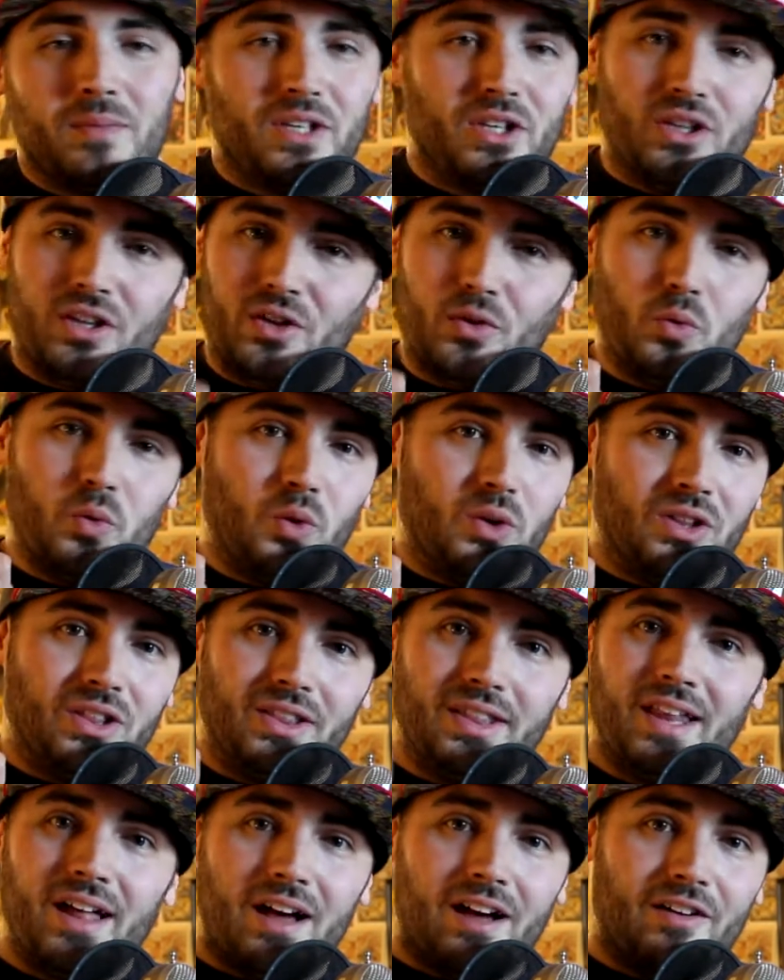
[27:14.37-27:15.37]
then you will
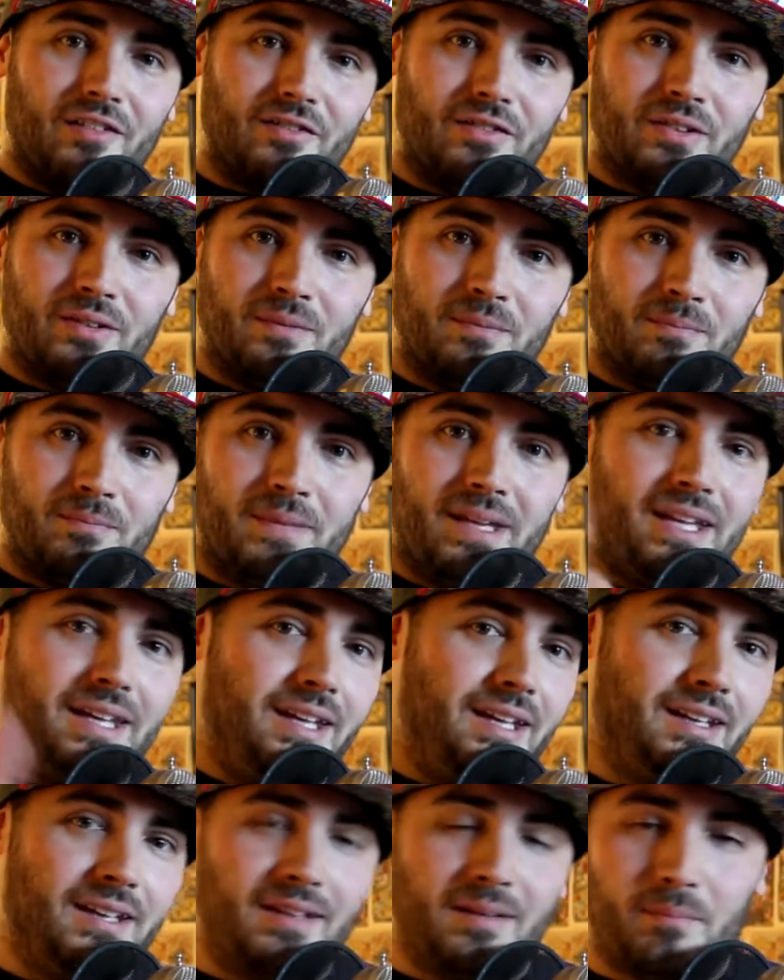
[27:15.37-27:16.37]
love
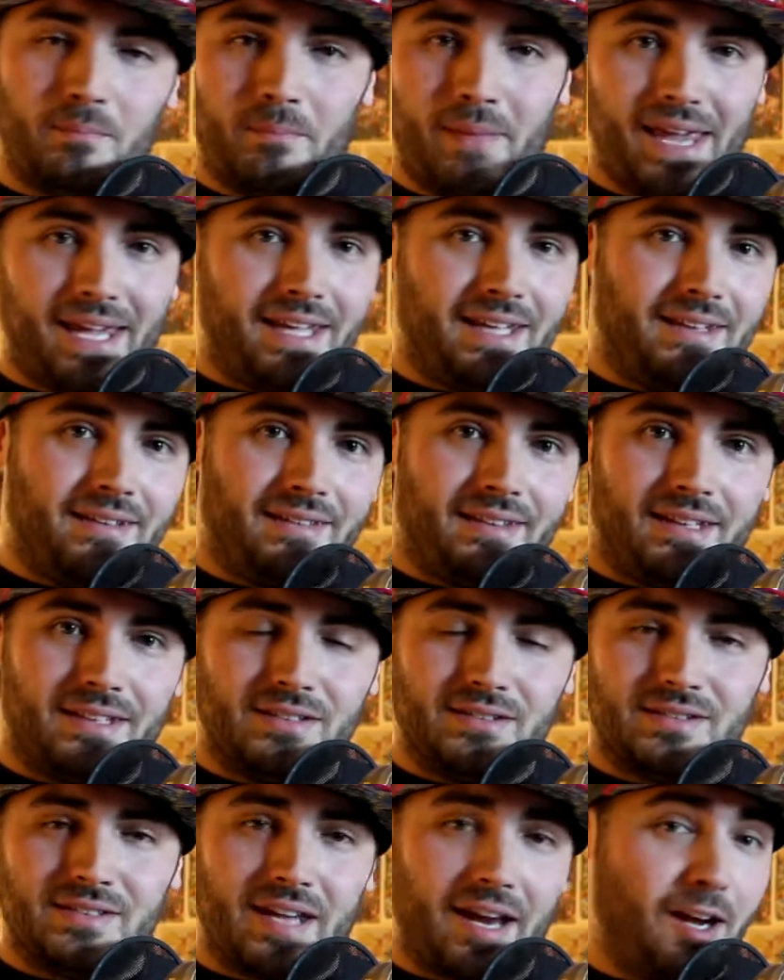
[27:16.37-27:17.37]
me making
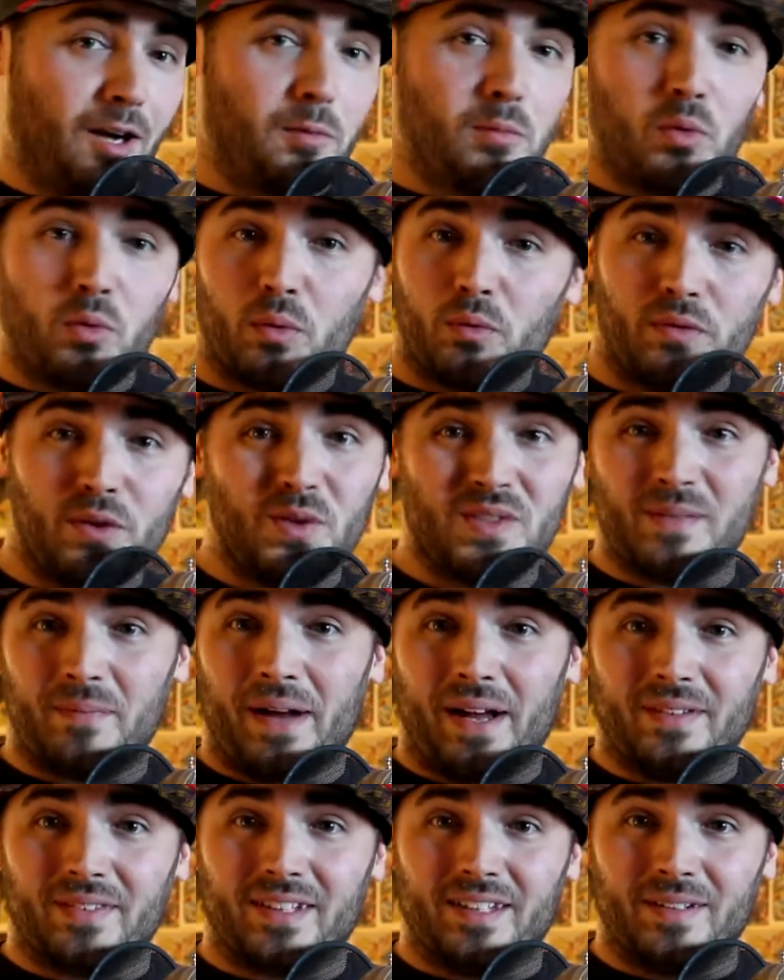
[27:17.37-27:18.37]
these terrible reviews
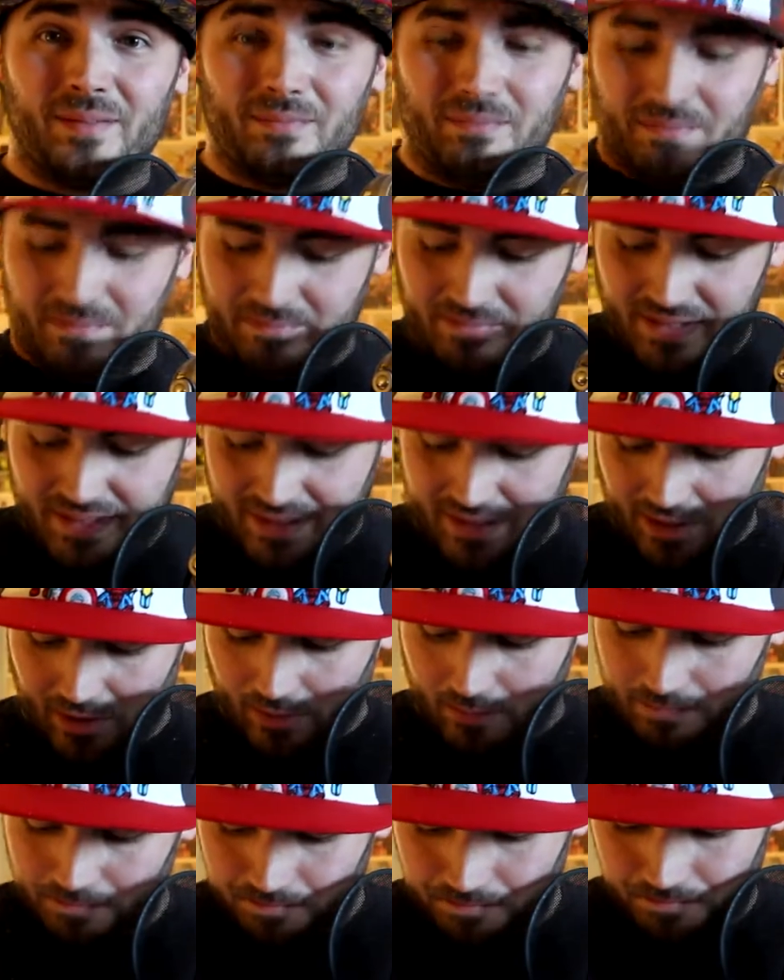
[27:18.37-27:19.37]
about them.
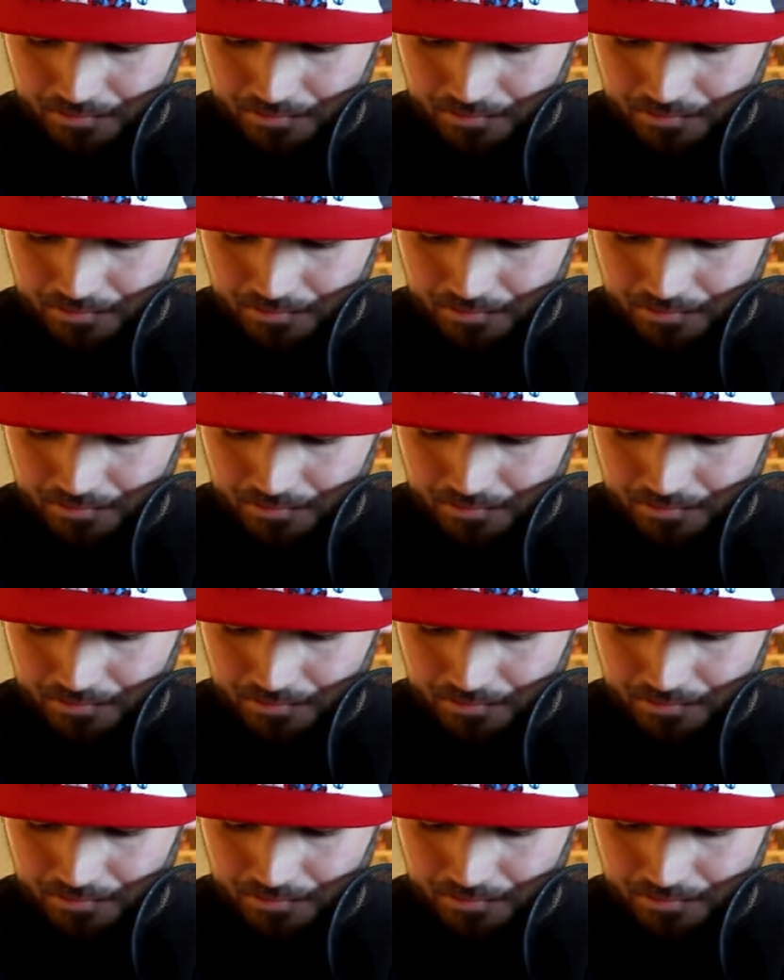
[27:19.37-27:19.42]
So